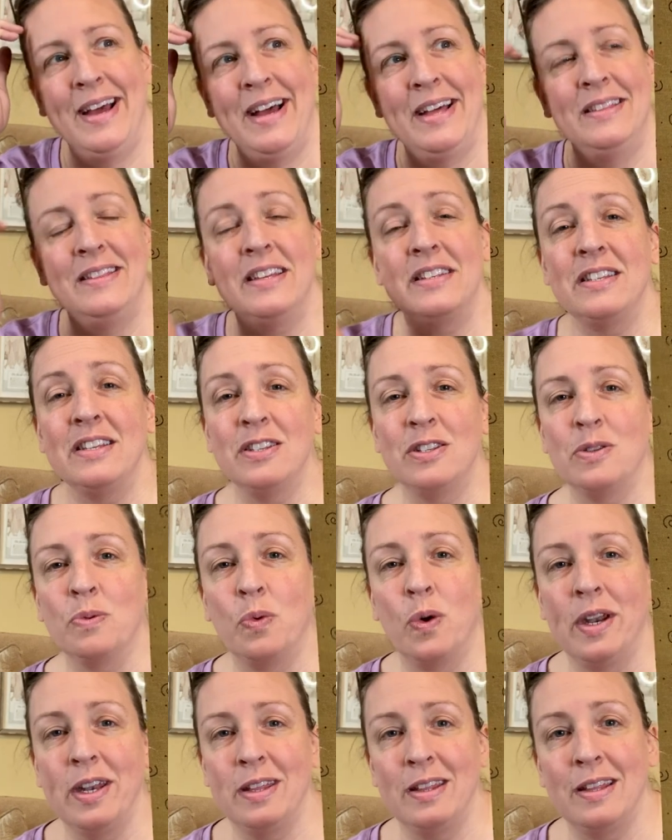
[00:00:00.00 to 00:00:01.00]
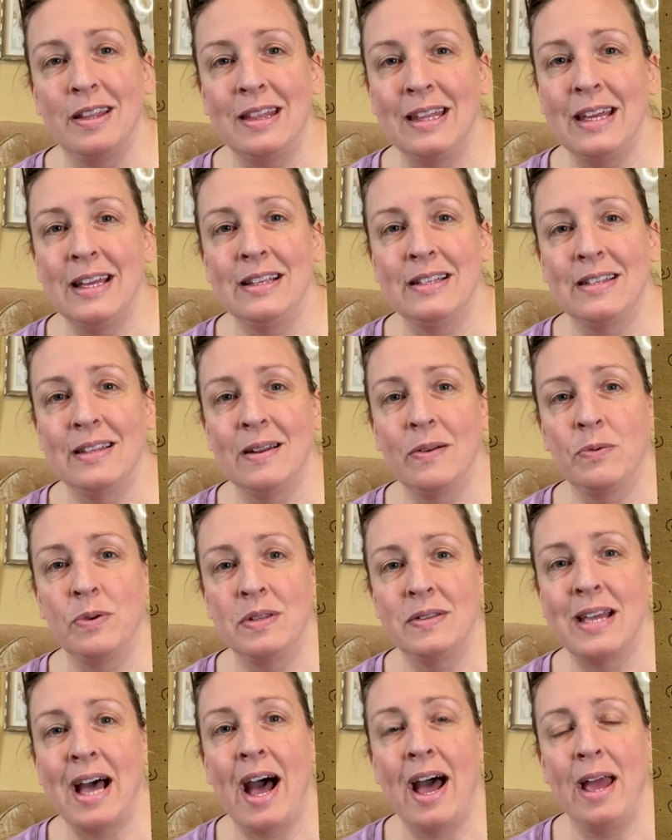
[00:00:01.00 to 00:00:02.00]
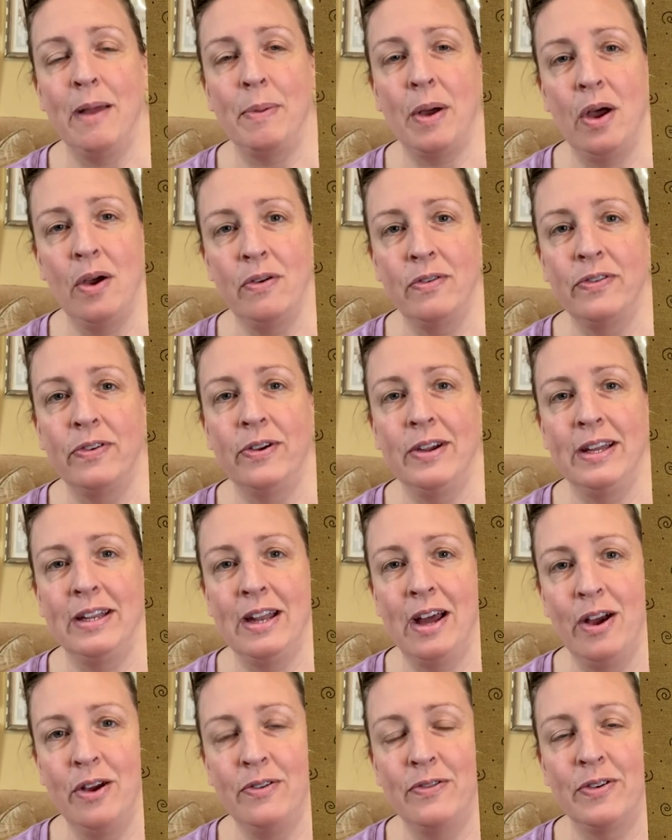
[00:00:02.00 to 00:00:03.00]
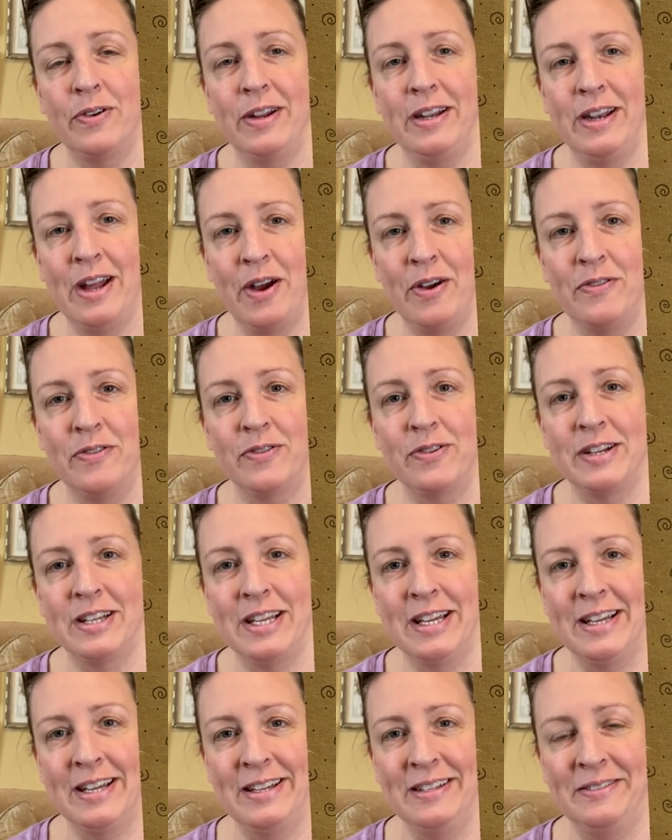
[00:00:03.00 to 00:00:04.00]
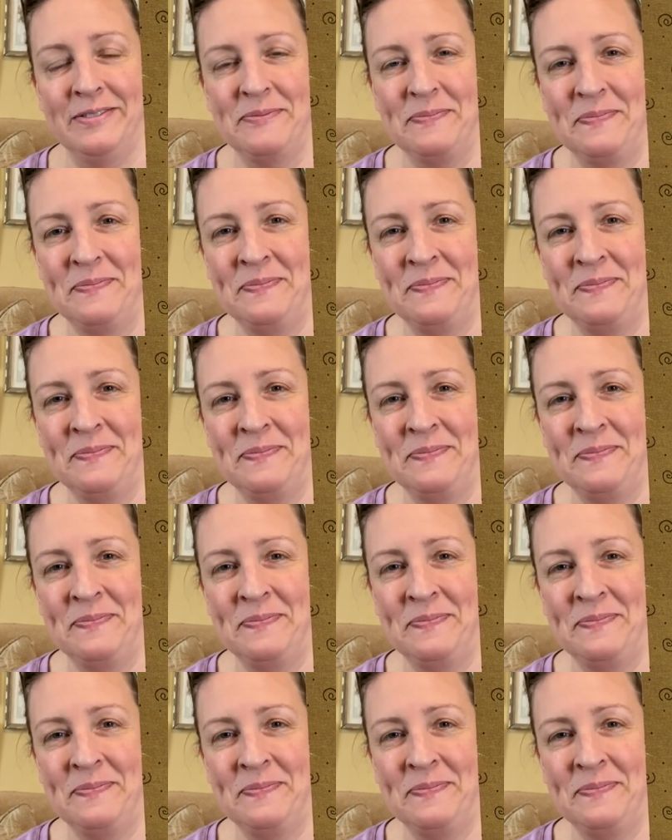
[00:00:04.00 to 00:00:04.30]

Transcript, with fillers: this is the one of the things that I would type over and over and over again.